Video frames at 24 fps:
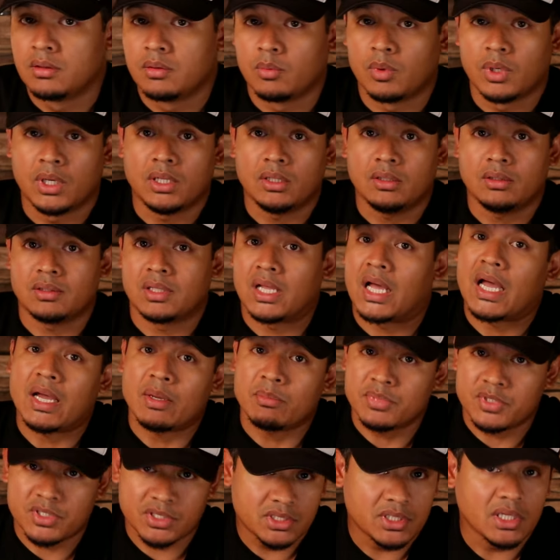Well,
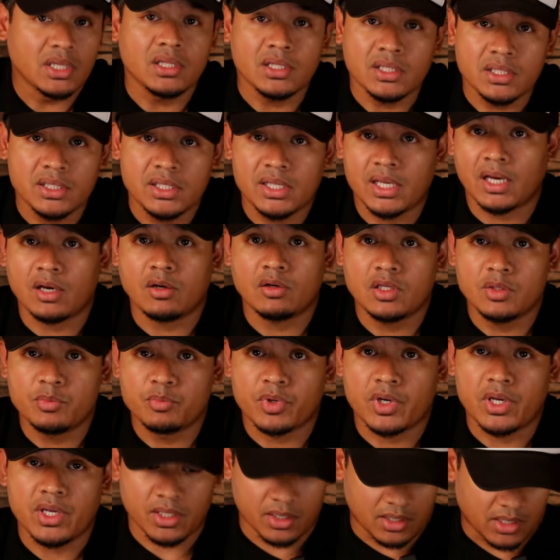I'm still in the Audi
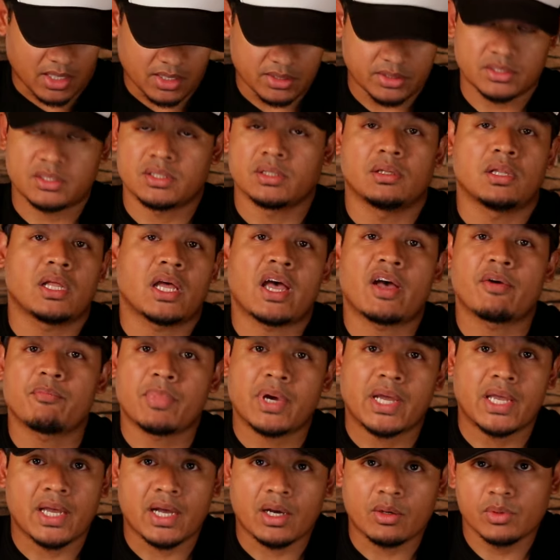brand. I still have
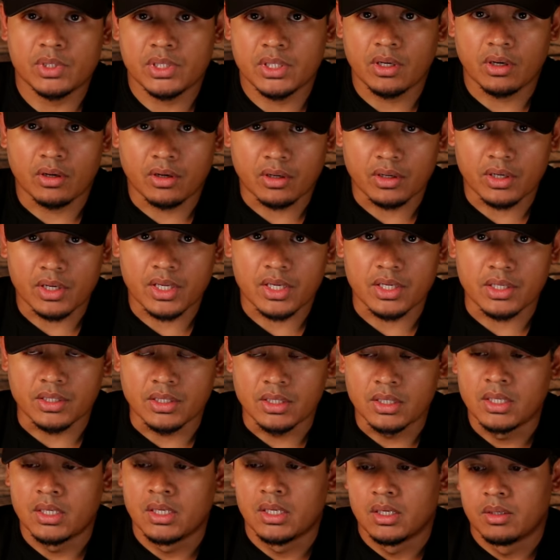my Audi R8.
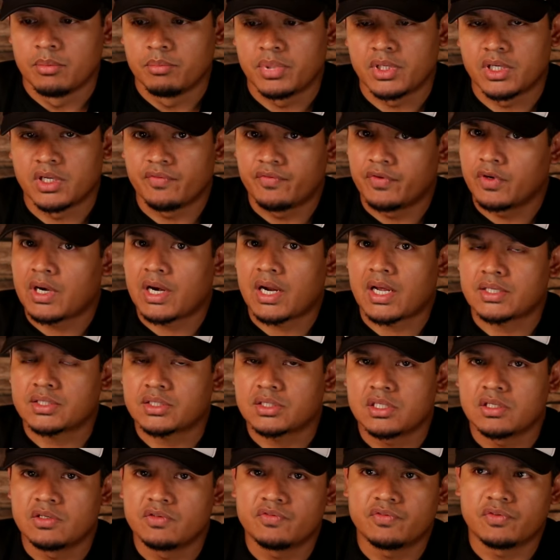But if you're
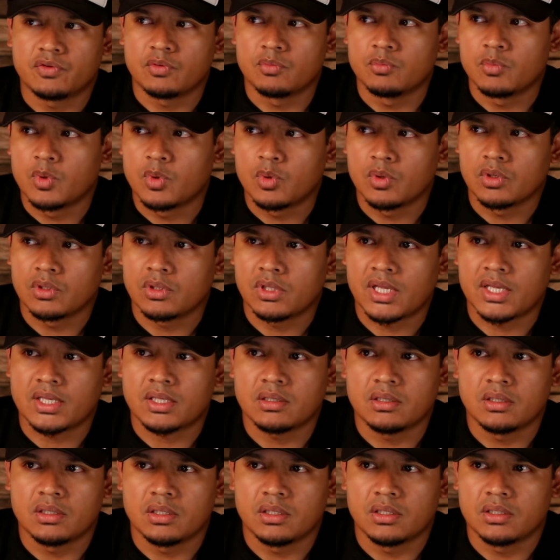asking for more like
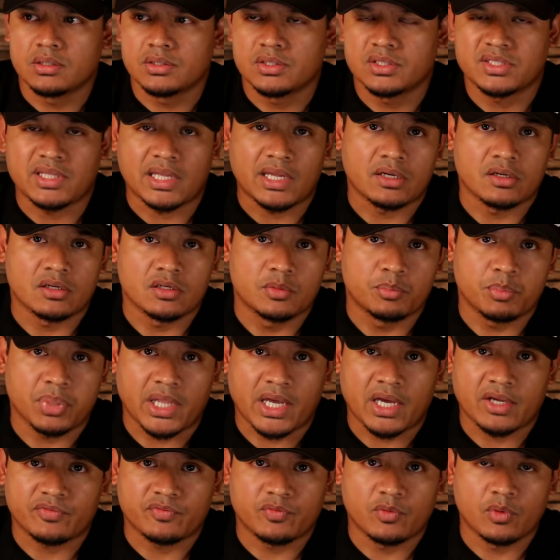a standard
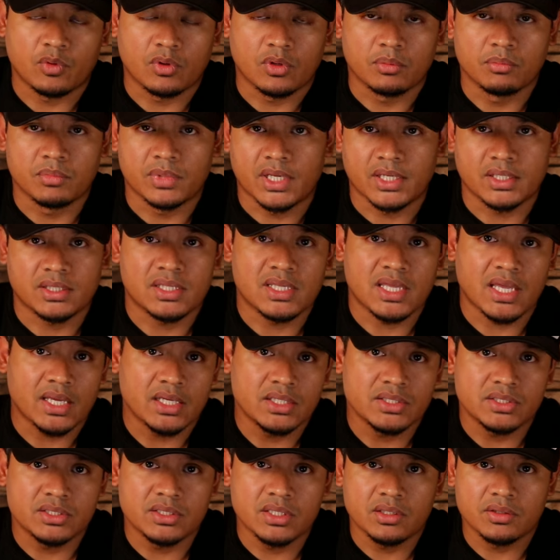platform like the
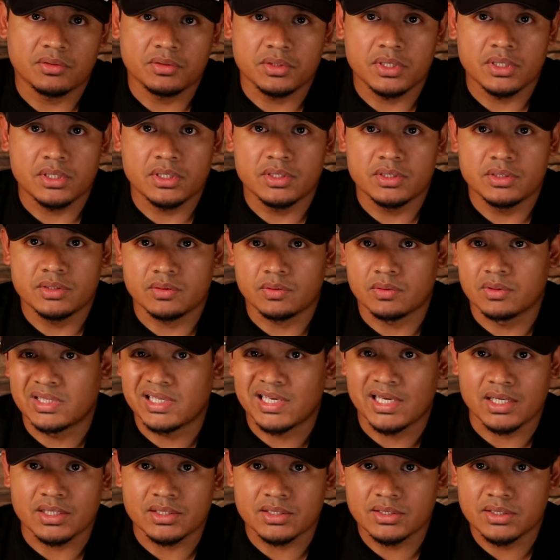A series or
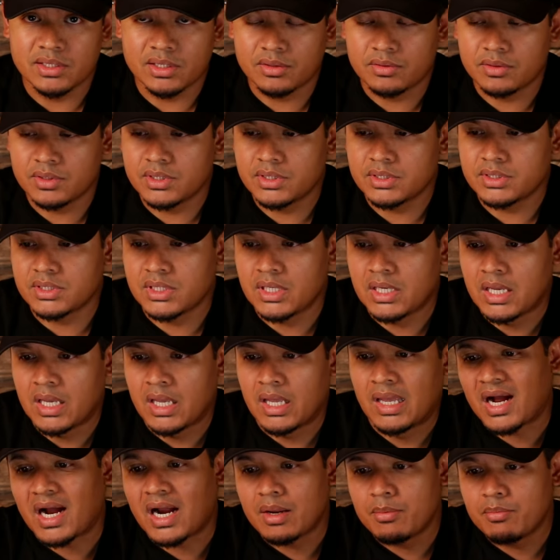the S series,
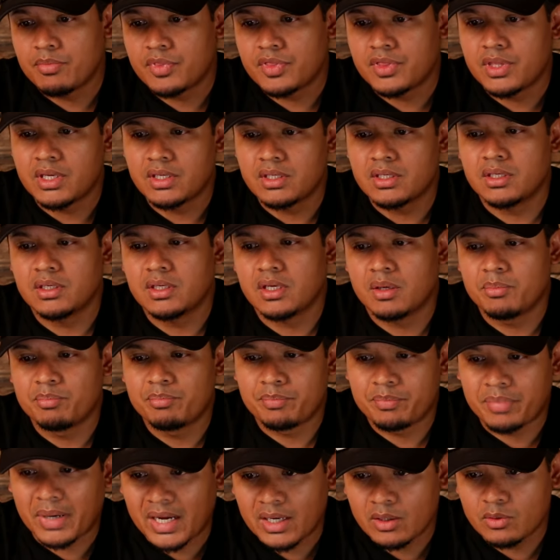I'm thinking
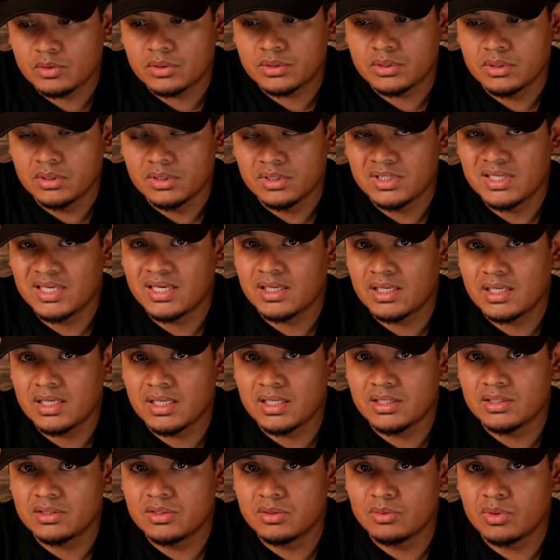about getting
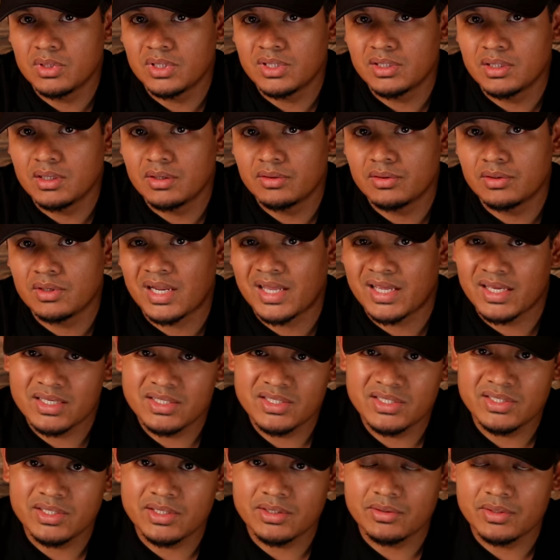into another A
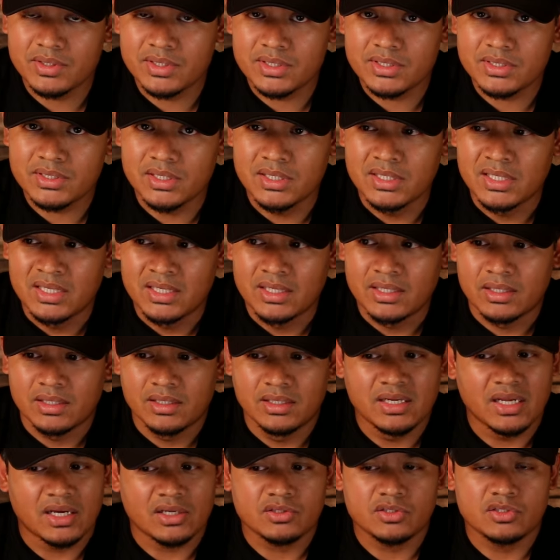series,
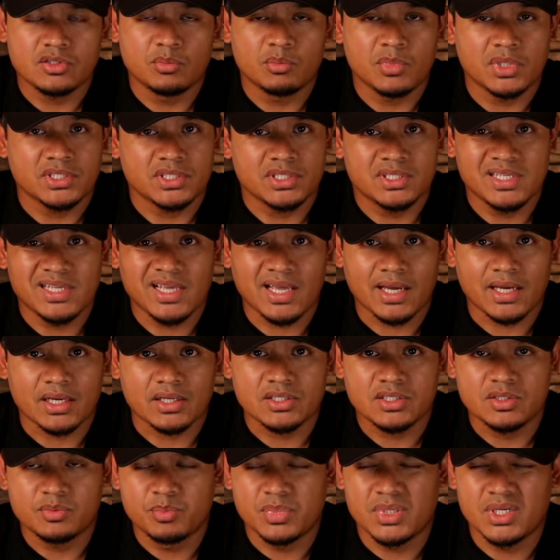not so much the
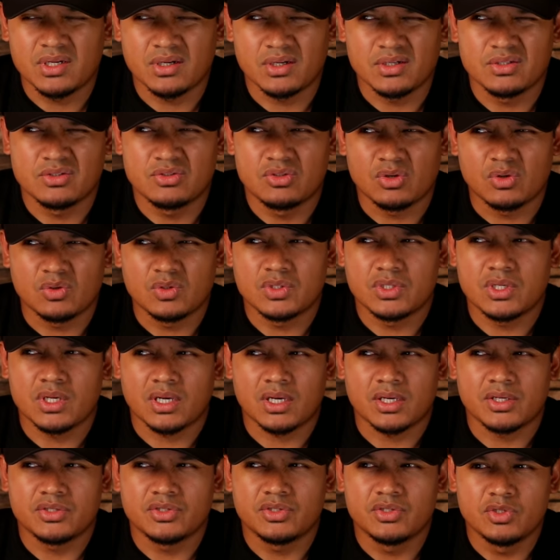S, because those
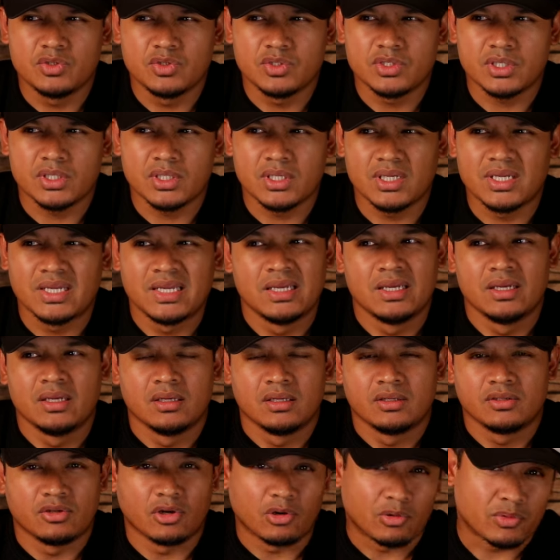guys usually
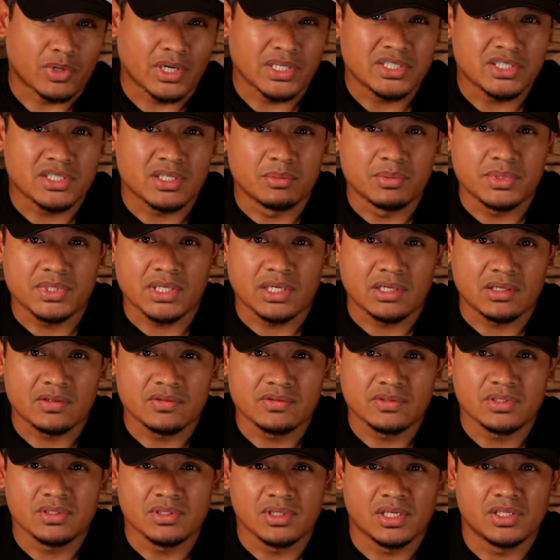don't wrench
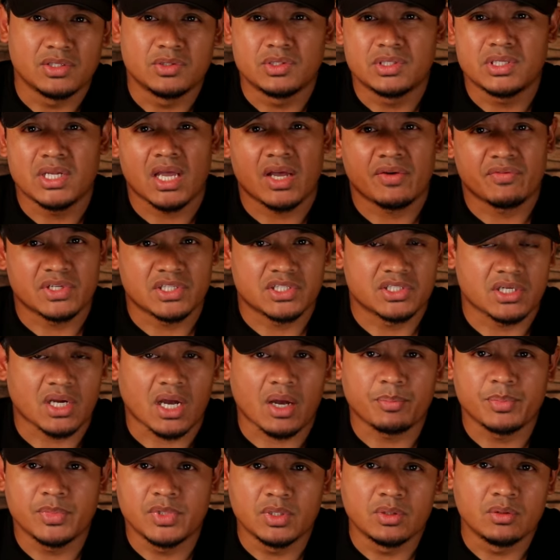themselves. They usually have a
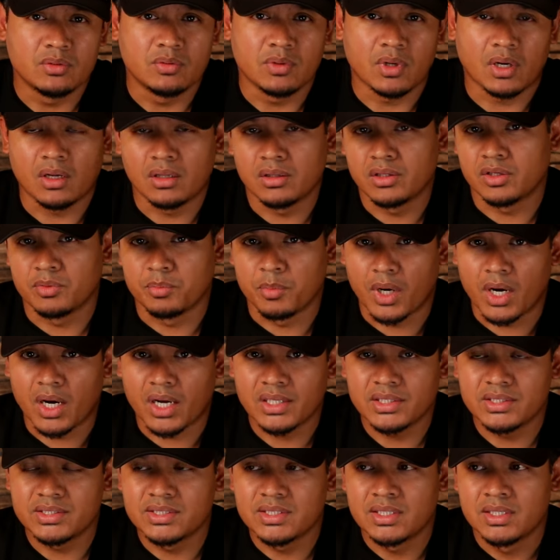shop do all their
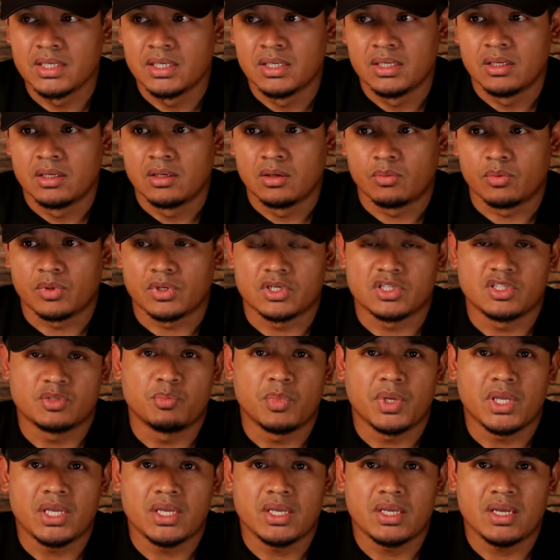mods. Whereas
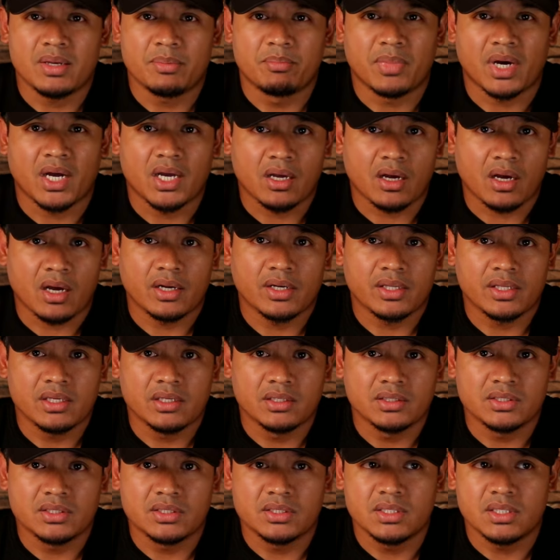me, my
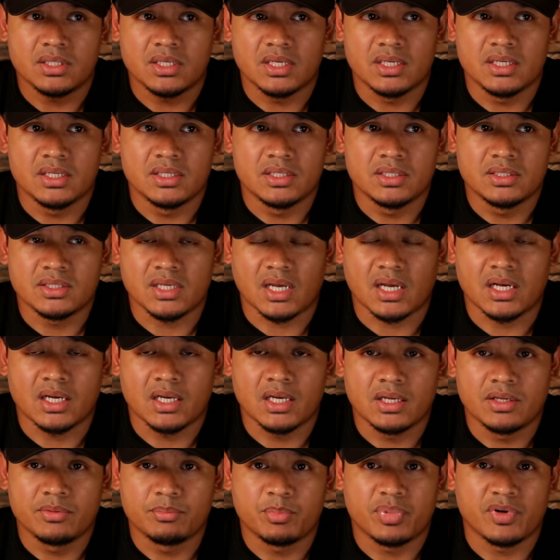audience is,
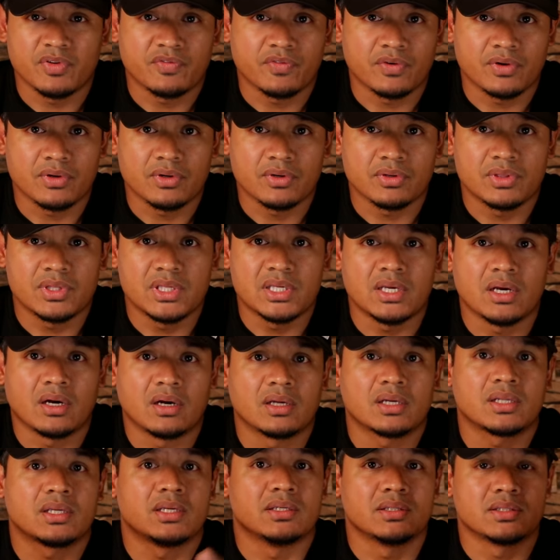I prefer the
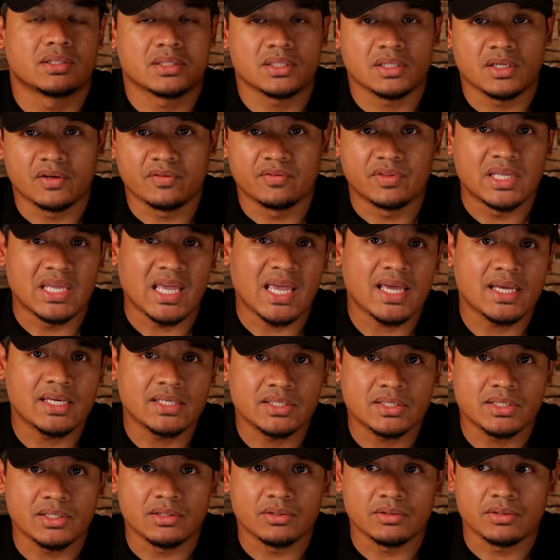audience of the A
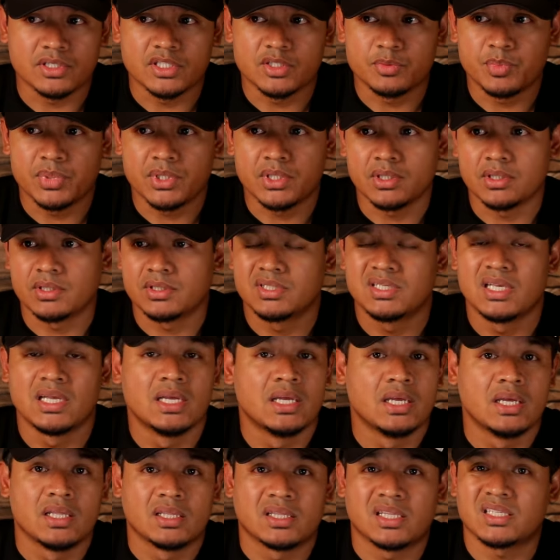series because
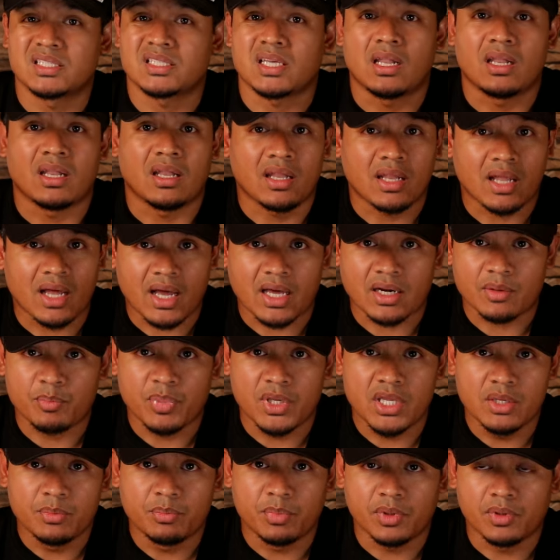that's a lot of
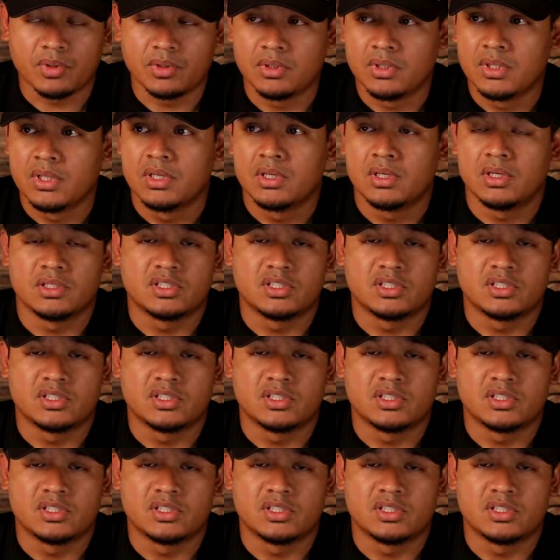people.